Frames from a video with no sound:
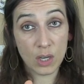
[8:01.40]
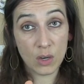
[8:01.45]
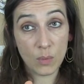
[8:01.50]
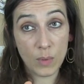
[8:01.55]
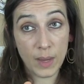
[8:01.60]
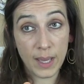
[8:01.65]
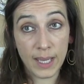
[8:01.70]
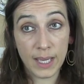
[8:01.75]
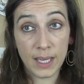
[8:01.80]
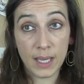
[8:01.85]
to go
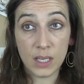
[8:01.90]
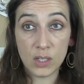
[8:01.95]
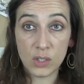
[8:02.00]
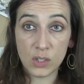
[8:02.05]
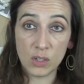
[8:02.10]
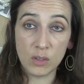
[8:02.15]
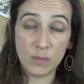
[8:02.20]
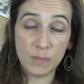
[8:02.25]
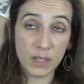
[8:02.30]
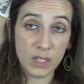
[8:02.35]
away and
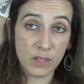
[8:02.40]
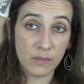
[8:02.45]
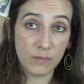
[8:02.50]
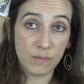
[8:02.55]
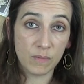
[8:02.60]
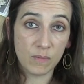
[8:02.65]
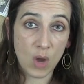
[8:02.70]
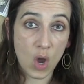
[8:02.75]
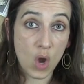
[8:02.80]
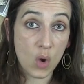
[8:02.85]
do a bit of
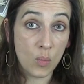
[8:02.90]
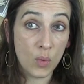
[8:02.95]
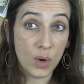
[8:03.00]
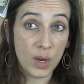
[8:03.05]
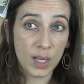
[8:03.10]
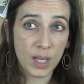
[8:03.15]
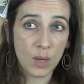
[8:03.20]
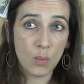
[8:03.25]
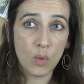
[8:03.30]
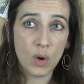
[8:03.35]

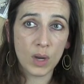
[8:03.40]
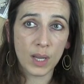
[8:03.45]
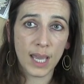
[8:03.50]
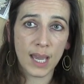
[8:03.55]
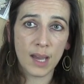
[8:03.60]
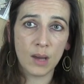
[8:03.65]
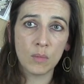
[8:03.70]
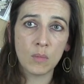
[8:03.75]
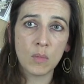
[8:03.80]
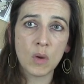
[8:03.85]
homework and work
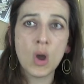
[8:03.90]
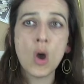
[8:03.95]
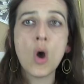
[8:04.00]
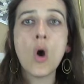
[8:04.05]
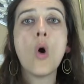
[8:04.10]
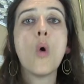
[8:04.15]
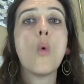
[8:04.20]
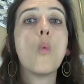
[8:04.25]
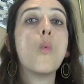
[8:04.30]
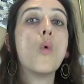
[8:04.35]
out
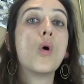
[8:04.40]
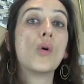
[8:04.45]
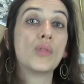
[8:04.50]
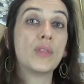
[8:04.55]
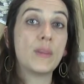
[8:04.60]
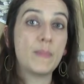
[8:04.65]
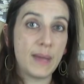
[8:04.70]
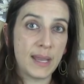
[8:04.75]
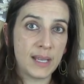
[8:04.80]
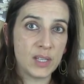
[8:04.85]

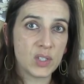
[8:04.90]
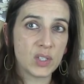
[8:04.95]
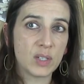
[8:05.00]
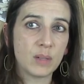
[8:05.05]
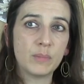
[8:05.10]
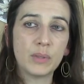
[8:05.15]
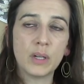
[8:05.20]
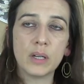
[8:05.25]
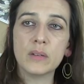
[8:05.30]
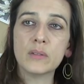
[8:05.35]
what the best
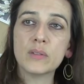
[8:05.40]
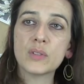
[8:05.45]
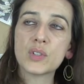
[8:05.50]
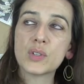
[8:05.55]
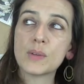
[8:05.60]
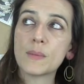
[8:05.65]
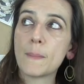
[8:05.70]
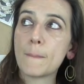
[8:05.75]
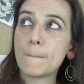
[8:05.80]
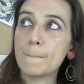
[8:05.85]

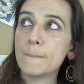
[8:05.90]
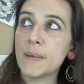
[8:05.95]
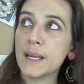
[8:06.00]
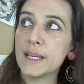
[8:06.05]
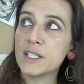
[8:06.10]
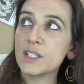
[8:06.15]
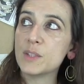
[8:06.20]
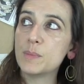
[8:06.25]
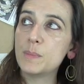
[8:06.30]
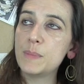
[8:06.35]
approach
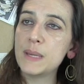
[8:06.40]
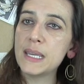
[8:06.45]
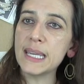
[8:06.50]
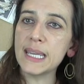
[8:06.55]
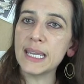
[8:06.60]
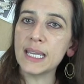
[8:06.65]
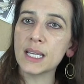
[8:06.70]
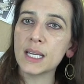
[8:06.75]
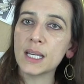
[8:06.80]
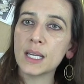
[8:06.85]
might
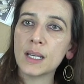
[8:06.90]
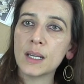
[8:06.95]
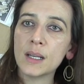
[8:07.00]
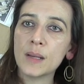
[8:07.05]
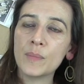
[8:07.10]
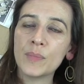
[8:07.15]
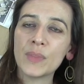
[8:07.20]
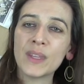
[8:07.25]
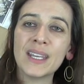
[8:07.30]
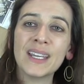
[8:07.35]
be.
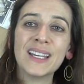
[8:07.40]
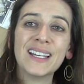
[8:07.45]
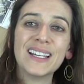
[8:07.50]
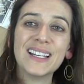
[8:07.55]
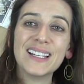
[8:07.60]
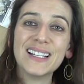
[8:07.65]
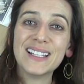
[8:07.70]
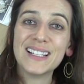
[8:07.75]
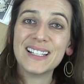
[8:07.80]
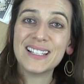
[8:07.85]

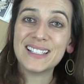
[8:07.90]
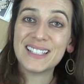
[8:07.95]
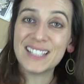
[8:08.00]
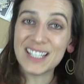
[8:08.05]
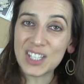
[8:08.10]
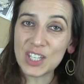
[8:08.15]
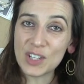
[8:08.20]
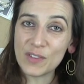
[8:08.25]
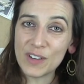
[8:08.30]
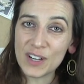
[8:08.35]
A
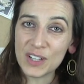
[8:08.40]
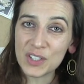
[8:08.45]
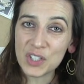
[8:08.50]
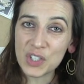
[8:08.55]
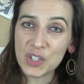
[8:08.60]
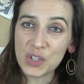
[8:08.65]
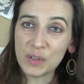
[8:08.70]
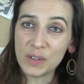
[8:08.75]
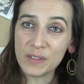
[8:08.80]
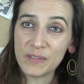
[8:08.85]

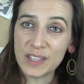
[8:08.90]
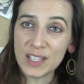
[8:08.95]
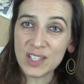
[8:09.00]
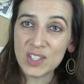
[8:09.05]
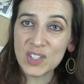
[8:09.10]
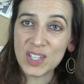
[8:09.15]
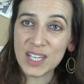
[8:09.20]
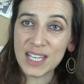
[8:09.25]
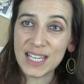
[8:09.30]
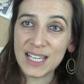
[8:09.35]
disadvantage of all of
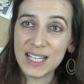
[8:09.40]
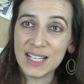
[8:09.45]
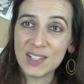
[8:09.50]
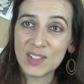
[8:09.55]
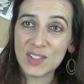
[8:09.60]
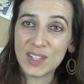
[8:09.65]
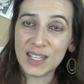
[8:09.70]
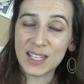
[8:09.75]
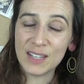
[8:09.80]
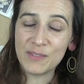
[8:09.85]
this
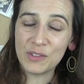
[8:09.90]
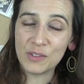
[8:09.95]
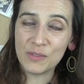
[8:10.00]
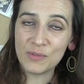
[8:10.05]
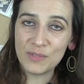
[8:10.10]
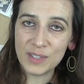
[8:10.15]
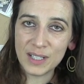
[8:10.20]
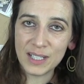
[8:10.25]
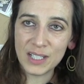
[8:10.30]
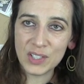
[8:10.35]
is that if you're
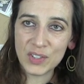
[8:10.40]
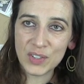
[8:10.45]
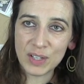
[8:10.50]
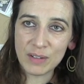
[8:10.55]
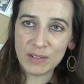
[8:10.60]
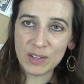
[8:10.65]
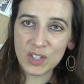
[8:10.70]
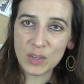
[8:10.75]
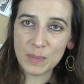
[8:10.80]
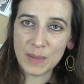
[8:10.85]
really
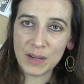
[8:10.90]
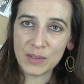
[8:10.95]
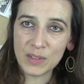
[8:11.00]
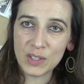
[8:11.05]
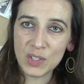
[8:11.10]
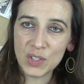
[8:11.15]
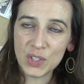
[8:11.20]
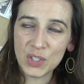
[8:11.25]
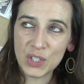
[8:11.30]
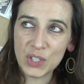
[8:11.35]
serious about
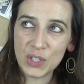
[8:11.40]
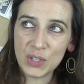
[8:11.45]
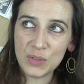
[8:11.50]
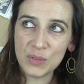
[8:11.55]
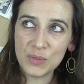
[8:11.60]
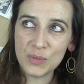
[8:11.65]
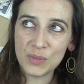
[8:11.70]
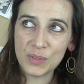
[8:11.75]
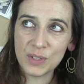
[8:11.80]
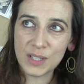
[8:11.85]
this,
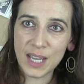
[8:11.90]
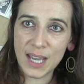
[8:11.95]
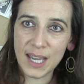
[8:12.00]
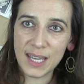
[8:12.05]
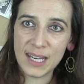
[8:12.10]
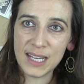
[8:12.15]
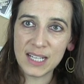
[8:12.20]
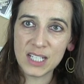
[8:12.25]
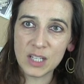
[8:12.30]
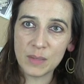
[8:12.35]
you
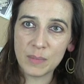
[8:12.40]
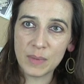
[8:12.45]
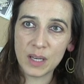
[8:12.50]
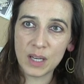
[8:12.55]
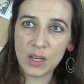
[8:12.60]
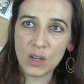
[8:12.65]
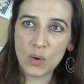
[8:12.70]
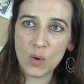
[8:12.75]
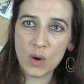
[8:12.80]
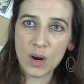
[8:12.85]
can end up
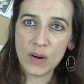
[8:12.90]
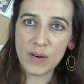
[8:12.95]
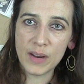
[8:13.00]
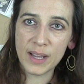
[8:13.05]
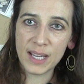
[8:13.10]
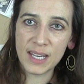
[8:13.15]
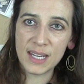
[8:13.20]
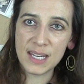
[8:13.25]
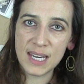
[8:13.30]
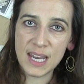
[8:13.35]

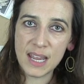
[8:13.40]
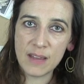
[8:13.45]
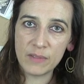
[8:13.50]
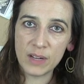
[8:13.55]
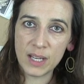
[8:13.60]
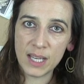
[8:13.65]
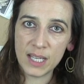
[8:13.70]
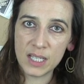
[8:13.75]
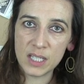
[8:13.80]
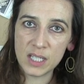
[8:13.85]
acquiring a
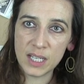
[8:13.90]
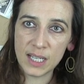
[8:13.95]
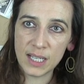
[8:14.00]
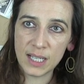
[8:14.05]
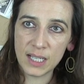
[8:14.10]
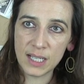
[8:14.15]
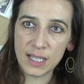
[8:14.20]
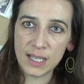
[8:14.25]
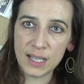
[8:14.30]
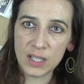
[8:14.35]

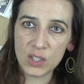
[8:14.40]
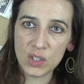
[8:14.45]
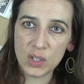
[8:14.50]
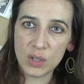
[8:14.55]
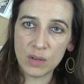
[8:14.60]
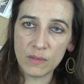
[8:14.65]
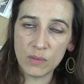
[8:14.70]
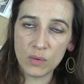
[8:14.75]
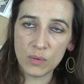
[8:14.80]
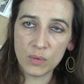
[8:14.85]
never-ending
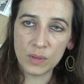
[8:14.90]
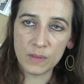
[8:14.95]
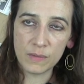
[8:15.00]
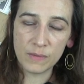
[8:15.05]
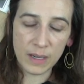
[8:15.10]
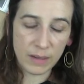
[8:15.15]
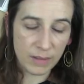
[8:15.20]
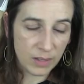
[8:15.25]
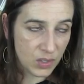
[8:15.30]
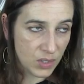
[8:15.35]
collection of all the
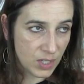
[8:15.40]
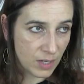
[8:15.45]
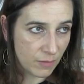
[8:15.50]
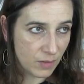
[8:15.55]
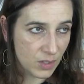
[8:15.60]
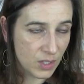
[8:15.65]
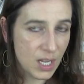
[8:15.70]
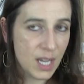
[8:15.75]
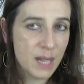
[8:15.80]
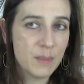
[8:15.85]
various
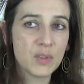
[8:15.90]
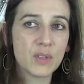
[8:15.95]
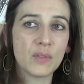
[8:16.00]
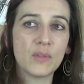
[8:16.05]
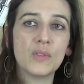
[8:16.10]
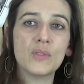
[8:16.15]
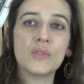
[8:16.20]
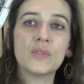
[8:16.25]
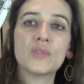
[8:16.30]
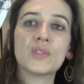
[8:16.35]
different types
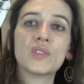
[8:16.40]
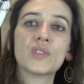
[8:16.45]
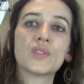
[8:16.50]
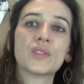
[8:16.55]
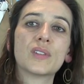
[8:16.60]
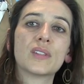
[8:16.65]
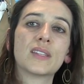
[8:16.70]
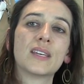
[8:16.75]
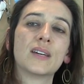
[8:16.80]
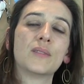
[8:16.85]
of
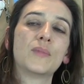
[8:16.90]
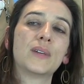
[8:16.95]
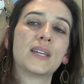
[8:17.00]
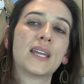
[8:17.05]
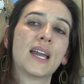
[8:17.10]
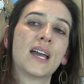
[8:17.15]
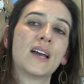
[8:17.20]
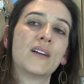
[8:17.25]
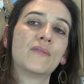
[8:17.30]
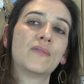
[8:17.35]
horns that
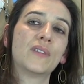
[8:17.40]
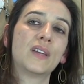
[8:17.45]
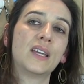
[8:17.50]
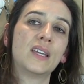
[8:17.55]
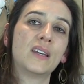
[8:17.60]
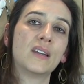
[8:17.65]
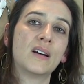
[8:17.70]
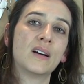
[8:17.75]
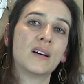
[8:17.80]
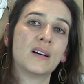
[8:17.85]
we have
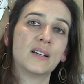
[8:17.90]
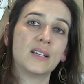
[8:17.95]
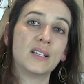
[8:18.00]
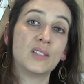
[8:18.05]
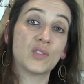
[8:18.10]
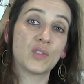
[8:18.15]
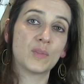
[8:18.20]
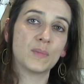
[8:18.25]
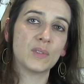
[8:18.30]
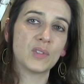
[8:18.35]
in our
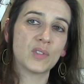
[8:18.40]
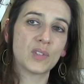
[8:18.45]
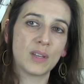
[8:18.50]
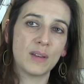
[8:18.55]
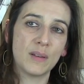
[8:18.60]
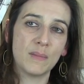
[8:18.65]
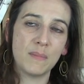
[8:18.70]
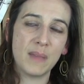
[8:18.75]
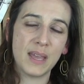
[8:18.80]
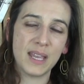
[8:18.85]
instrument's
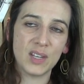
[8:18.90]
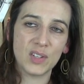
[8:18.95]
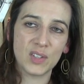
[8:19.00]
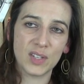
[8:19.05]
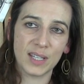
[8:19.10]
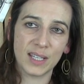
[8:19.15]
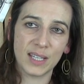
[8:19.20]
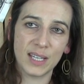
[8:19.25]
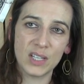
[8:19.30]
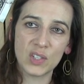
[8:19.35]

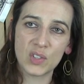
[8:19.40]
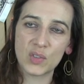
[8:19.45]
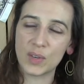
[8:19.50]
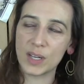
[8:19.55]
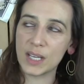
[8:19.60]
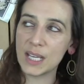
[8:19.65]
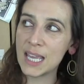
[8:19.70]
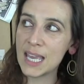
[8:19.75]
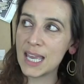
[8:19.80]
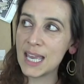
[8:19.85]
amazing
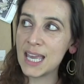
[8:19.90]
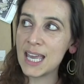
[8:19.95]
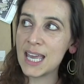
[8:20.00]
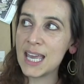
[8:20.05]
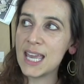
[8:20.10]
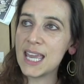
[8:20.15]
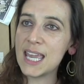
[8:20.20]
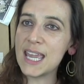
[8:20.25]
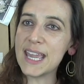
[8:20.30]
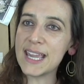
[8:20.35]
history.
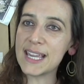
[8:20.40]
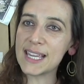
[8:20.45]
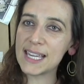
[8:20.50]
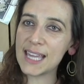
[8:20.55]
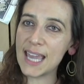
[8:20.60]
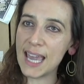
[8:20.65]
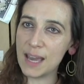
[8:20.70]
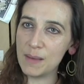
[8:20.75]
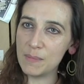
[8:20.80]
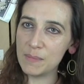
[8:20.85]
It
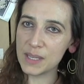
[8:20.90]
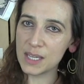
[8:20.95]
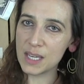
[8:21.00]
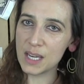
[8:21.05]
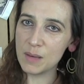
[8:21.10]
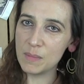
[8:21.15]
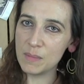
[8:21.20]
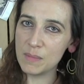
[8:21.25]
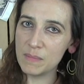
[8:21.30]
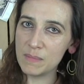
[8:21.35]
can
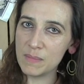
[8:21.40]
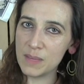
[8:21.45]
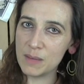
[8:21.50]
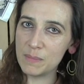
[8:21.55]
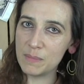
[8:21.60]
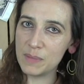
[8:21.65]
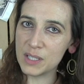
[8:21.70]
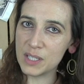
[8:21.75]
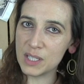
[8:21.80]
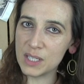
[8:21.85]
become
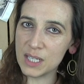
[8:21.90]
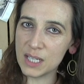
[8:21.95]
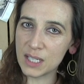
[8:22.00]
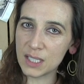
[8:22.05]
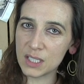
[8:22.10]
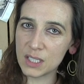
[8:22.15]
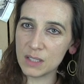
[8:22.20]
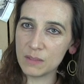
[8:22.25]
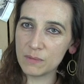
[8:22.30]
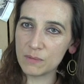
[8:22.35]
a bit
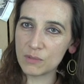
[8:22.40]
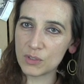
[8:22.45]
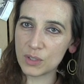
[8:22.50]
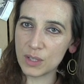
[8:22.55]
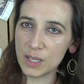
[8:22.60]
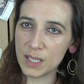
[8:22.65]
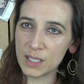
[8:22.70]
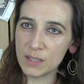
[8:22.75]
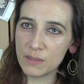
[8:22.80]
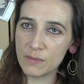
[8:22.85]
addictive
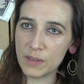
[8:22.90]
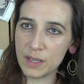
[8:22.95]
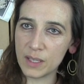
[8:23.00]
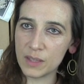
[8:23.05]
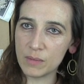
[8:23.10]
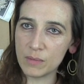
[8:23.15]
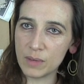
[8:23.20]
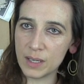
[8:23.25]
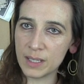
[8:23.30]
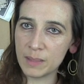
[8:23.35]
trying to
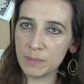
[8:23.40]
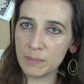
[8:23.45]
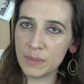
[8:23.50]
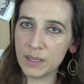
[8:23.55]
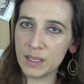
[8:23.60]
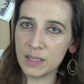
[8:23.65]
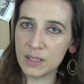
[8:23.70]
find the right